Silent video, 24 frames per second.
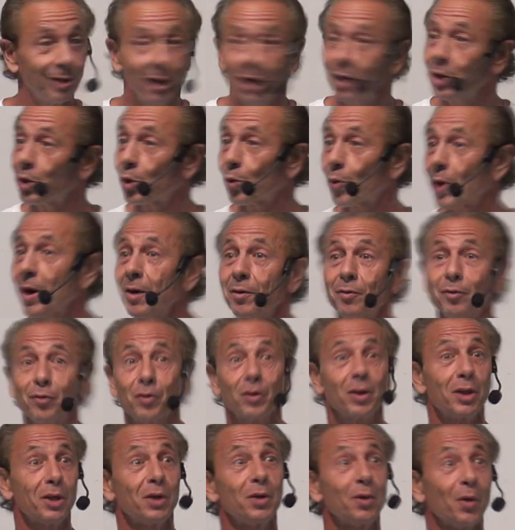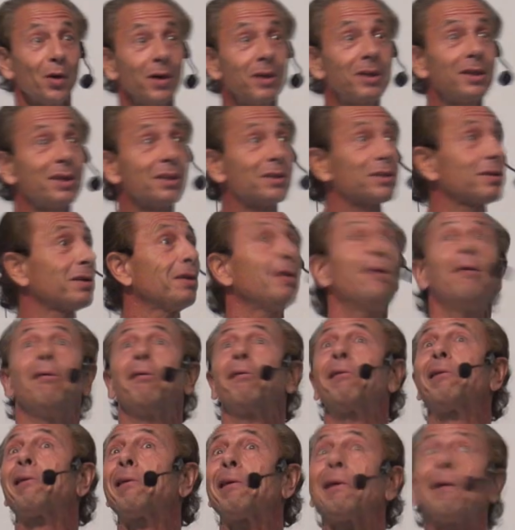and you're waiting for the anointing, and like, oh,
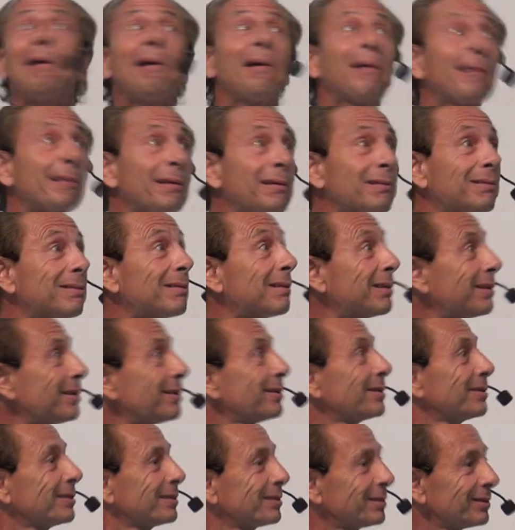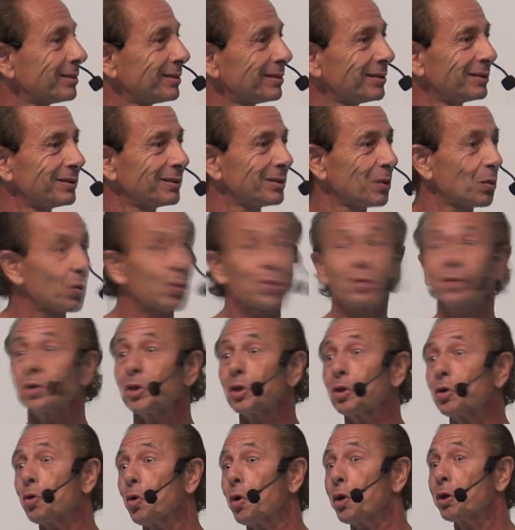God, where's the
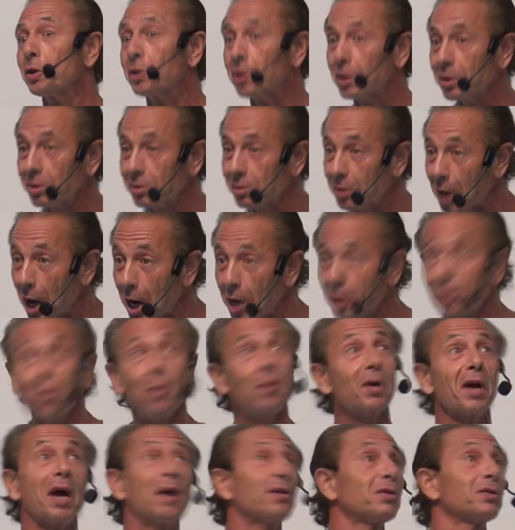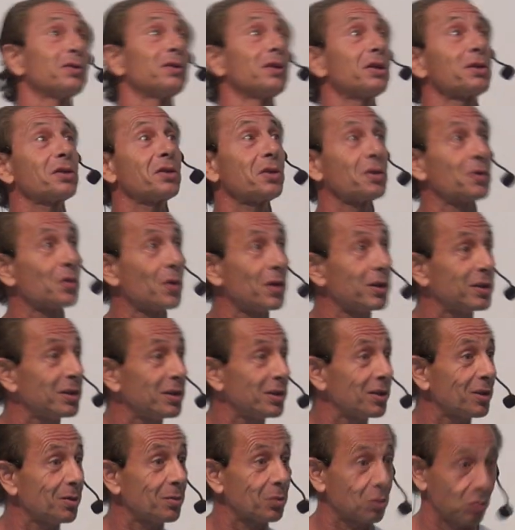anointing? I ain't going out there unless the anointing
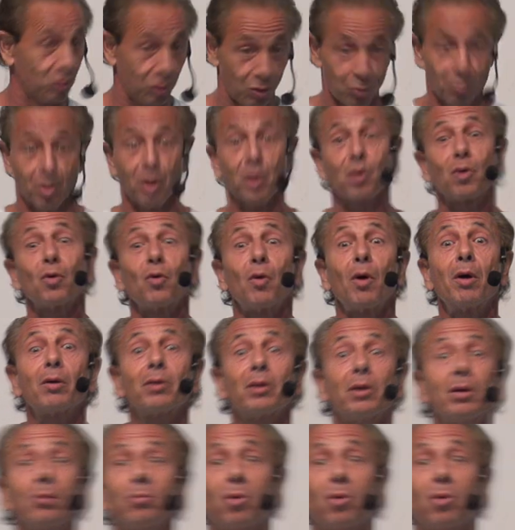comes, or you better go out there,